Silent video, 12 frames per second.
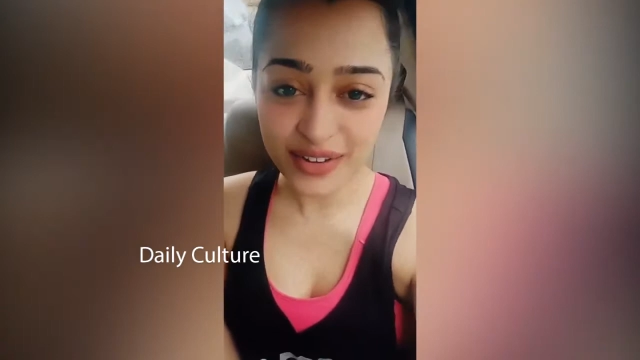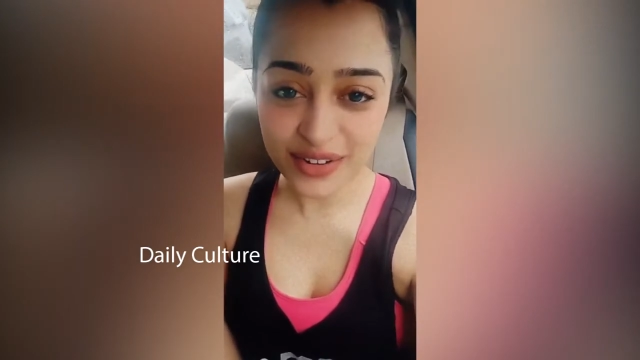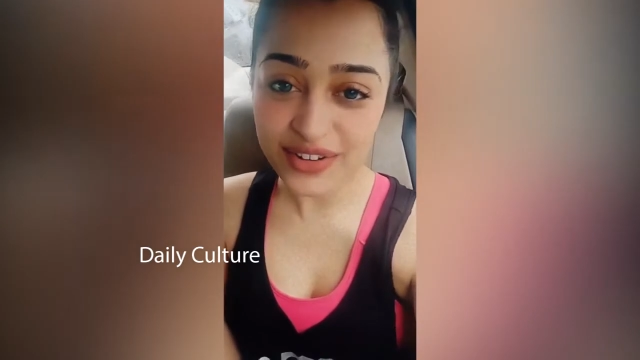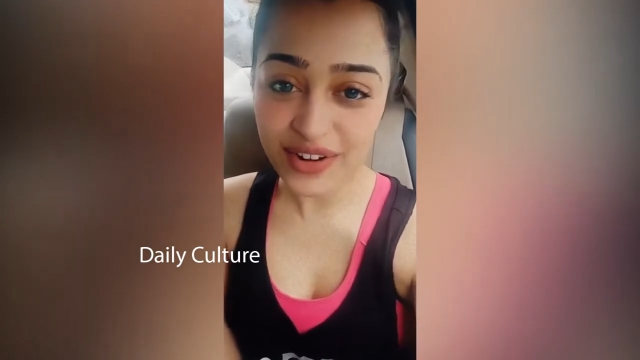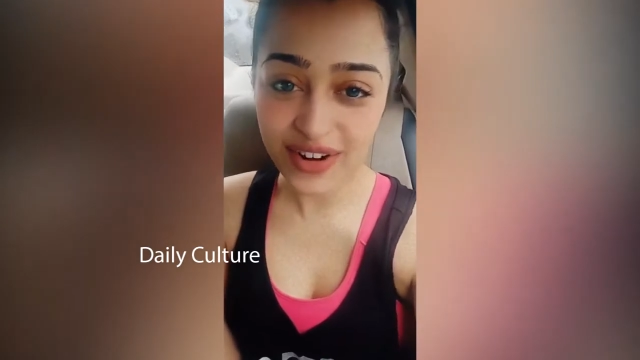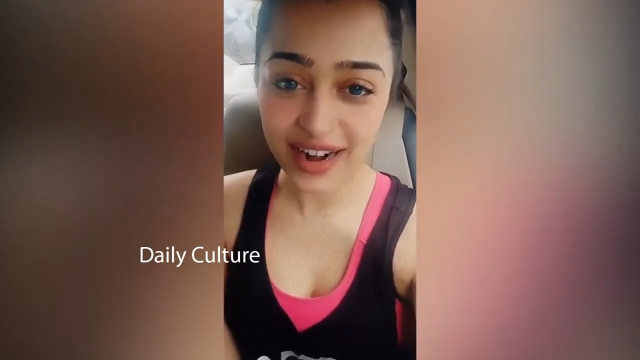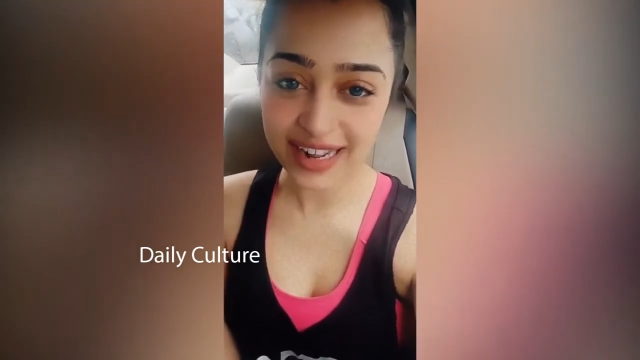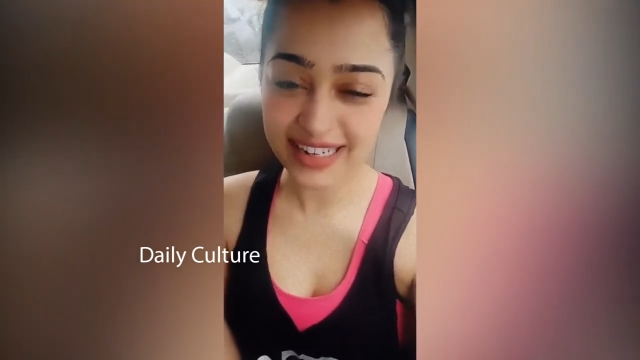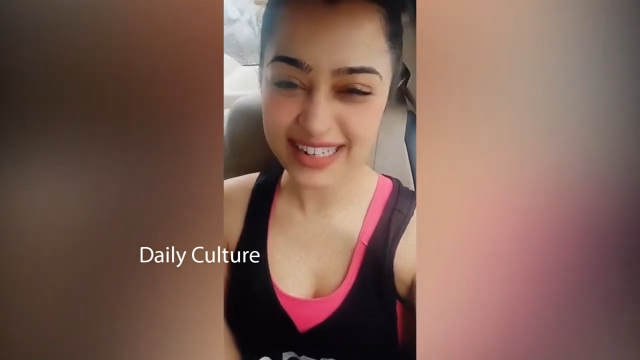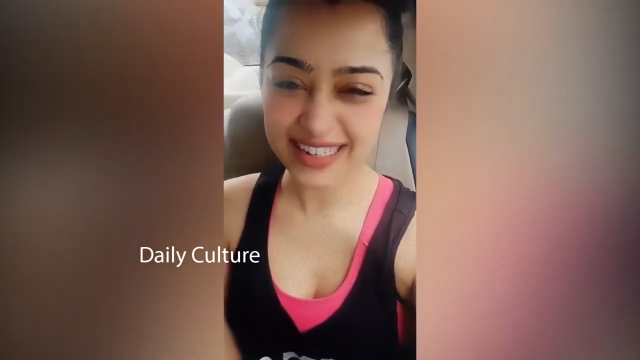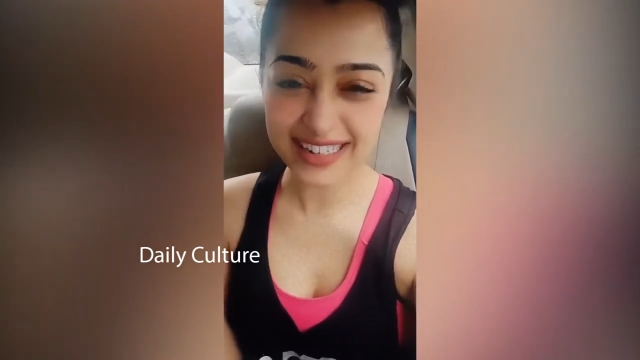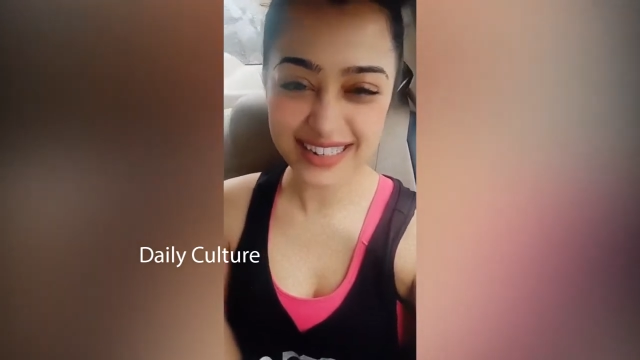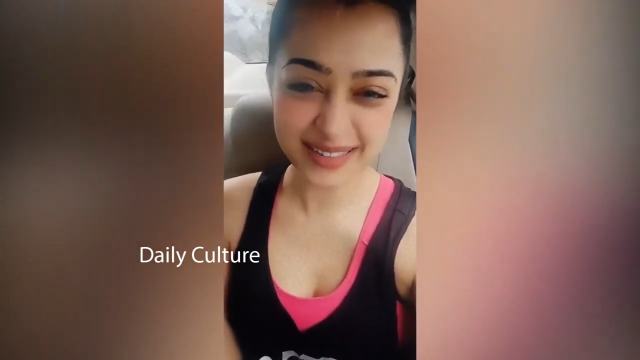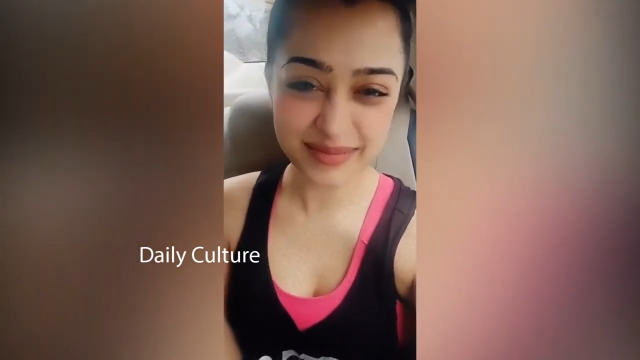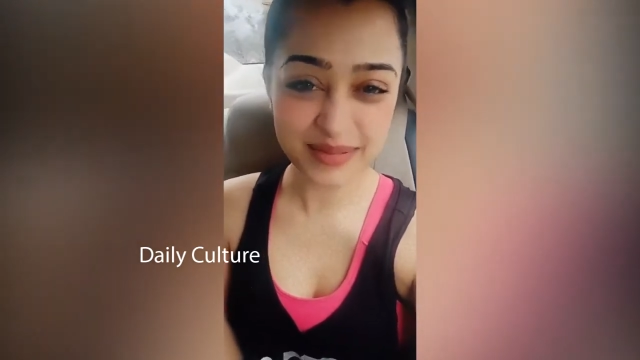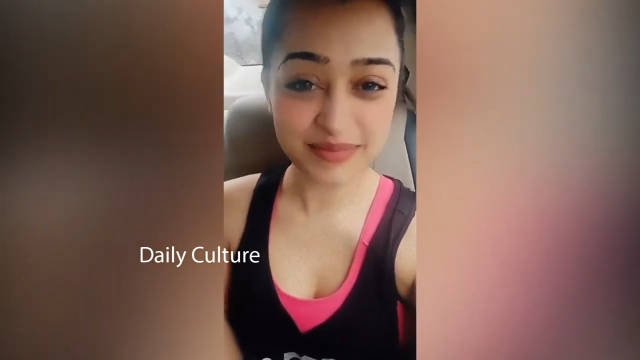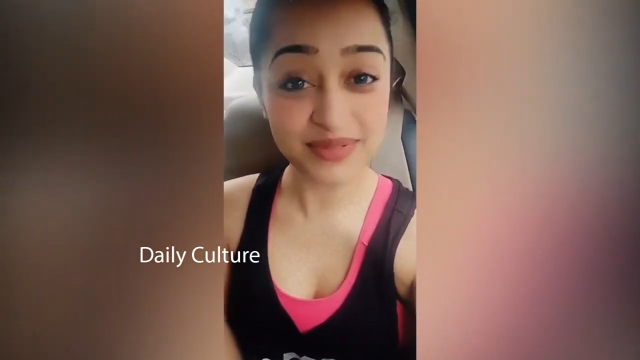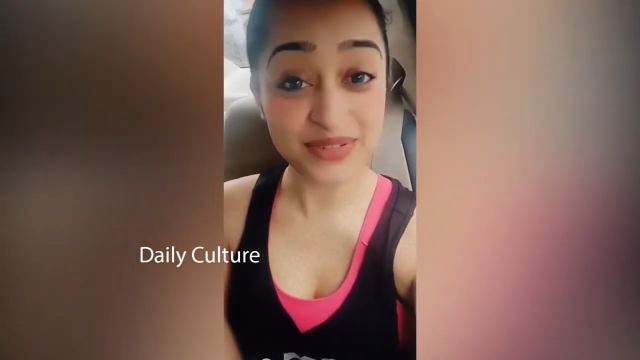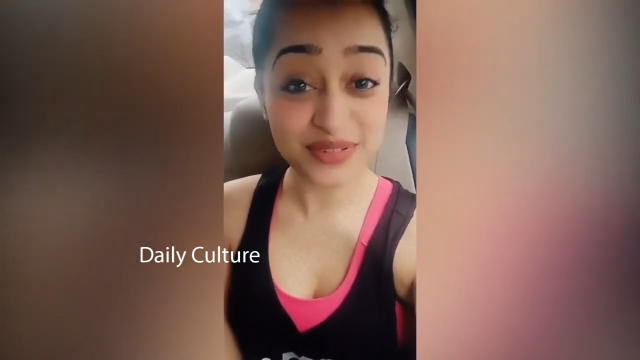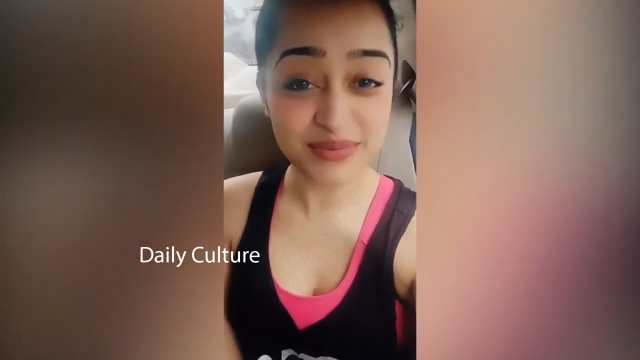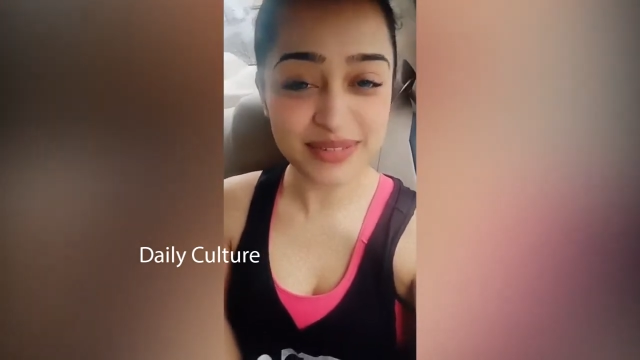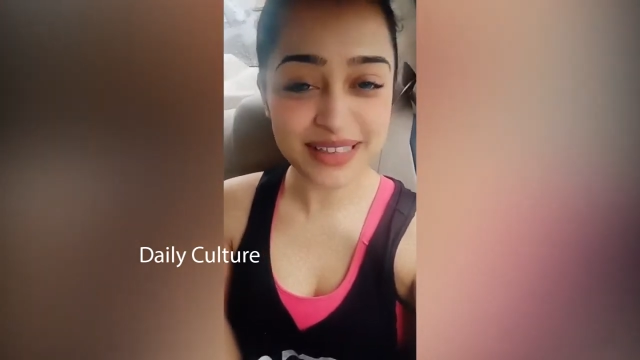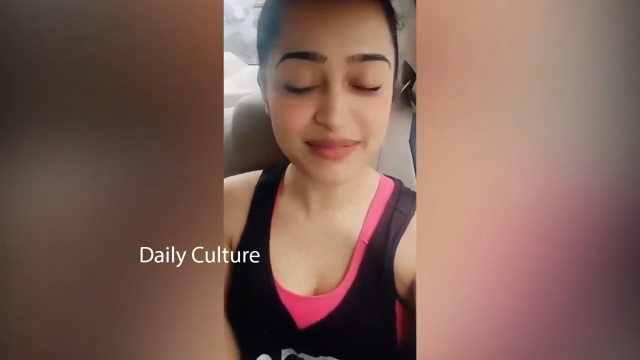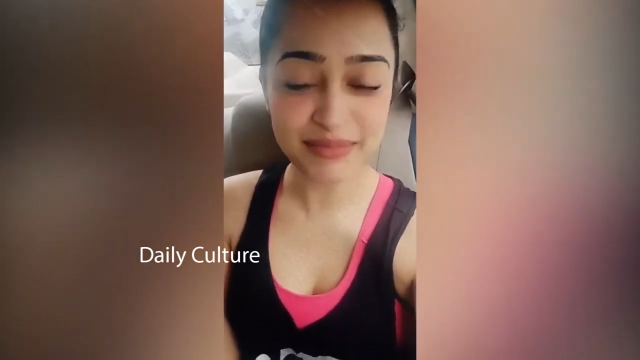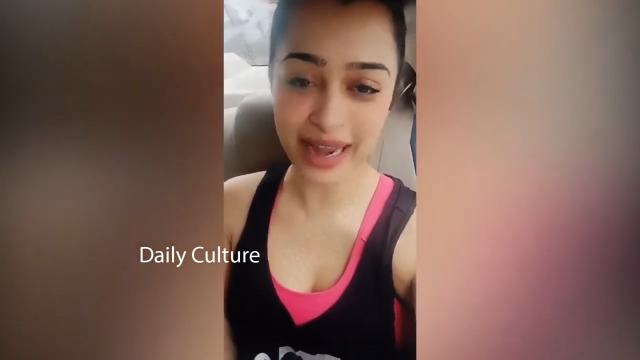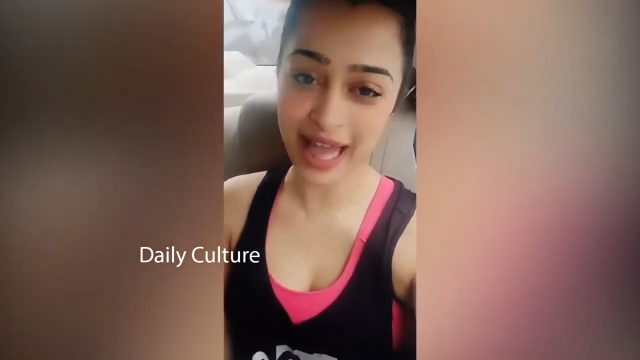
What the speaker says: good or I need some improvements.